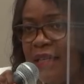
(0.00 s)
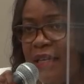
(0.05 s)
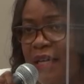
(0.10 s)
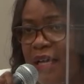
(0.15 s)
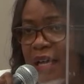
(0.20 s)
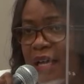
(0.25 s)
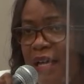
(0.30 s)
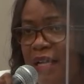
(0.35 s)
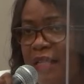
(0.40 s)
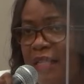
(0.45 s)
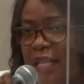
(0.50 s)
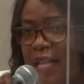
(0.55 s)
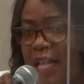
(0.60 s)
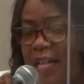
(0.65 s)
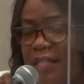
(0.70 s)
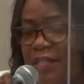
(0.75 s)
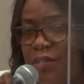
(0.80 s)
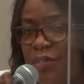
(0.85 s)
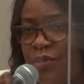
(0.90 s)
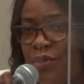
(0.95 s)
The
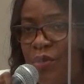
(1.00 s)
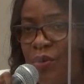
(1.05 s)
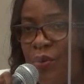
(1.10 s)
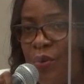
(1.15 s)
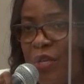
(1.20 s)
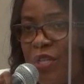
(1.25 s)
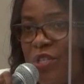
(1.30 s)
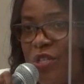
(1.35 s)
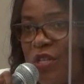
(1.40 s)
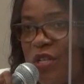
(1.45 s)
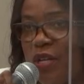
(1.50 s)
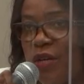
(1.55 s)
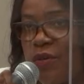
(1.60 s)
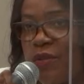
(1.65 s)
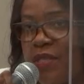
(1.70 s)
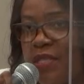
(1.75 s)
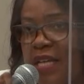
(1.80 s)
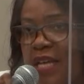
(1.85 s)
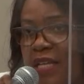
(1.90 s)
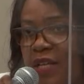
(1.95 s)
answer to the question
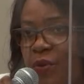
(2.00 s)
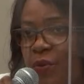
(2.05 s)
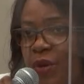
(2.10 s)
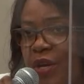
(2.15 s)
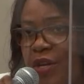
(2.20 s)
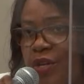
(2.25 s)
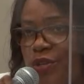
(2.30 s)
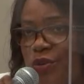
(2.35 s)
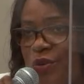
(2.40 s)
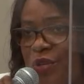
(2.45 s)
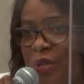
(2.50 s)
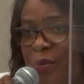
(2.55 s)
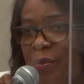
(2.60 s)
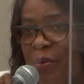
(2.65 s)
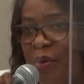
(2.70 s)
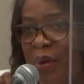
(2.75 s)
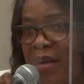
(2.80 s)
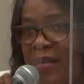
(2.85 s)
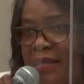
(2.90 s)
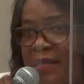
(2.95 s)
outstanding, where are you in the
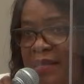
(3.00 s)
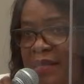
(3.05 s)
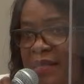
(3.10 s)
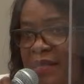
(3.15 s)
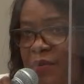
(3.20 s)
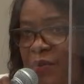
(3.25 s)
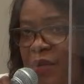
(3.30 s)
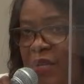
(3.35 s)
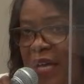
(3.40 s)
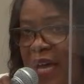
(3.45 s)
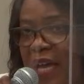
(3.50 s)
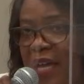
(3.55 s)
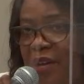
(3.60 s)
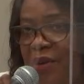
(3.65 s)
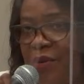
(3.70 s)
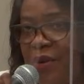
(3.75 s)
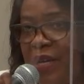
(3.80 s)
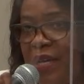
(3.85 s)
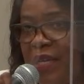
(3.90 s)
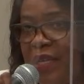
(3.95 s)
process with
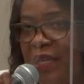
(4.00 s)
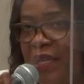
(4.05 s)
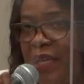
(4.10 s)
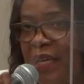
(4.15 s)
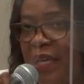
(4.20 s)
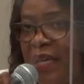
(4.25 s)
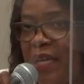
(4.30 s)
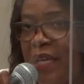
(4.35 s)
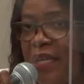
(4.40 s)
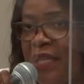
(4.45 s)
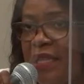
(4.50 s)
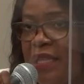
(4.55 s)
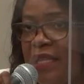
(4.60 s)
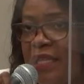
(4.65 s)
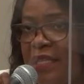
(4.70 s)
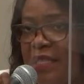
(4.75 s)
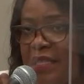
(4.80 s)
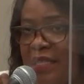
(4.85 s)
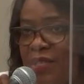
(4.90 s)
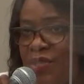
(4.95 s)
hiring the
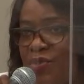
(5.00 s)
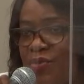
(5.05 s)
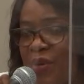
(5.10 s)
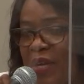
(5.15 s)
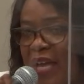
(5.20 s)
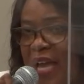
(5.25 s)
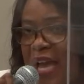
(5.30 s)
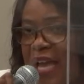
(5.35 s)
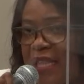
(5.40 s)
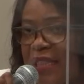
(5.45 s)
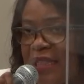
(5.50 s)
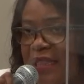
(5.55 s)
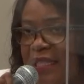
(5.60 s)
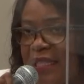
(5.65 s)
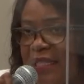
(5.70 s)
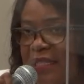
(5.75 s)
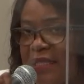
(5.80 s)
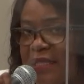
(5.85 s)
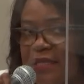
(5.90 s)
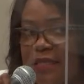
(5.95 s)
district
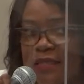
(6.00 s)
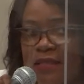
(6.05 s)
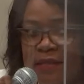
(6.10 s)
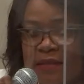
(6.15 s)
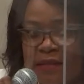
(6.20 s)
athletes?